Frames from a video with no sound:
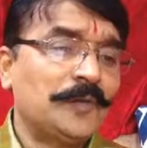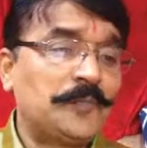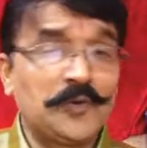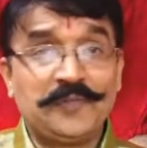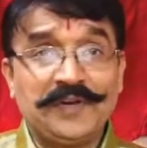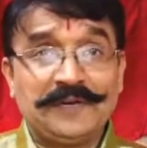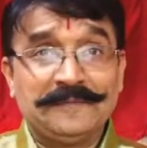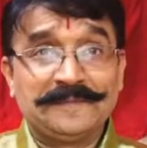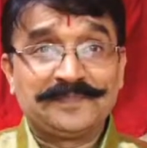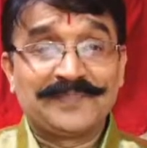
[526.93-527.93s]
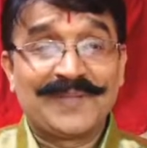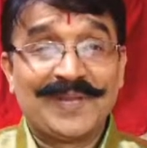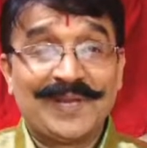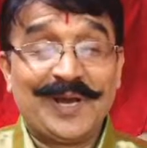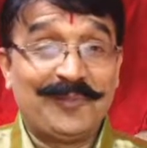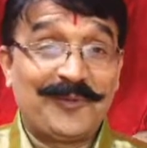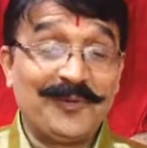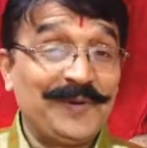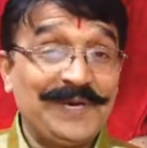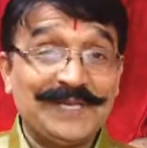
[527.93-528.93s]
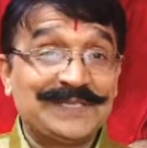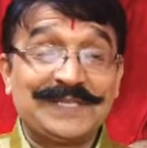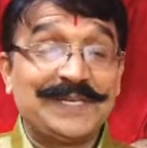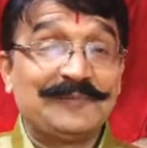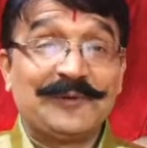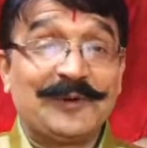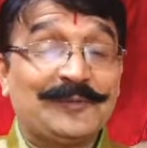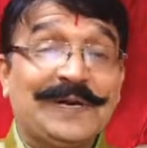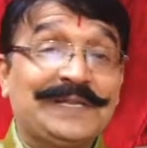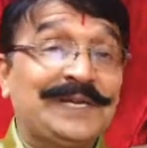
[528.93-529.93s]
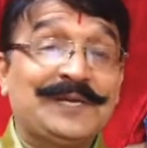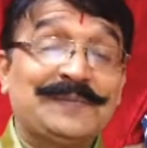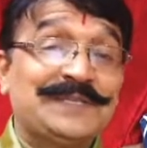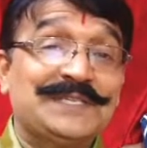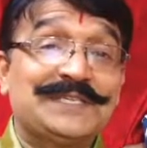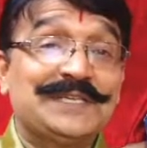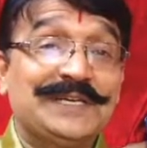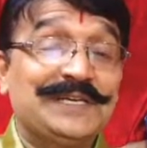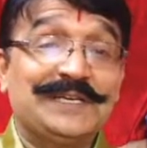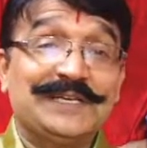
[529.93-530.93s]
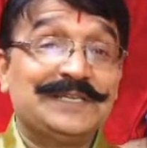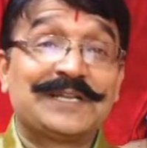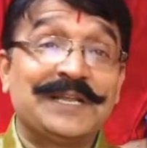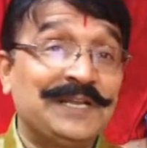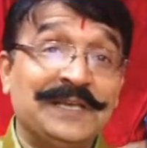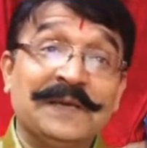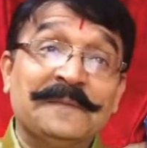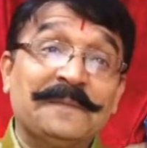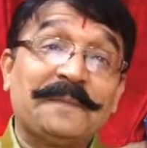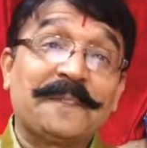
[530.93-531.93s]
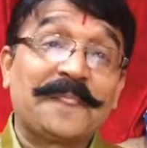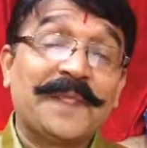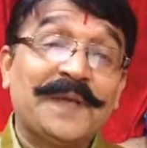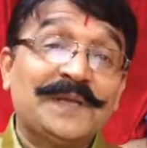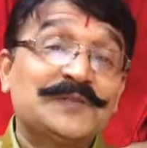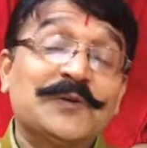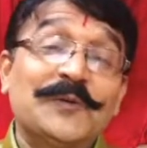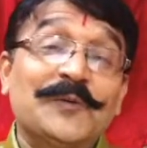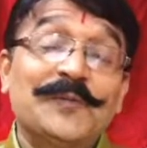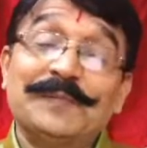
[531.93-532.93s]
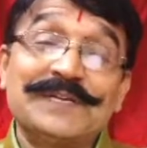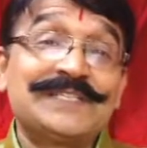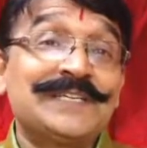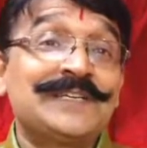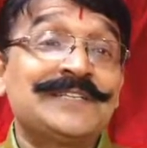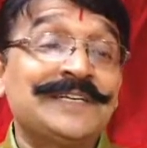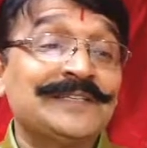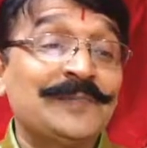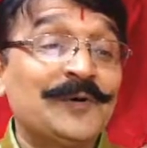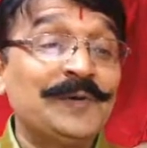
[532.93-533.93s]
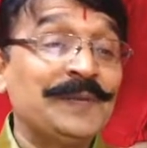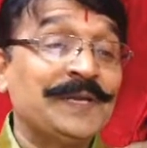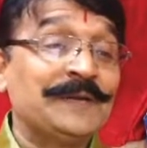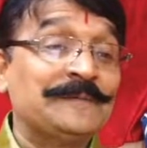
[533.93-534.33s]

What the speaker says: Profit. Profit is the thing for what that business entity is running. So we must understand the profit.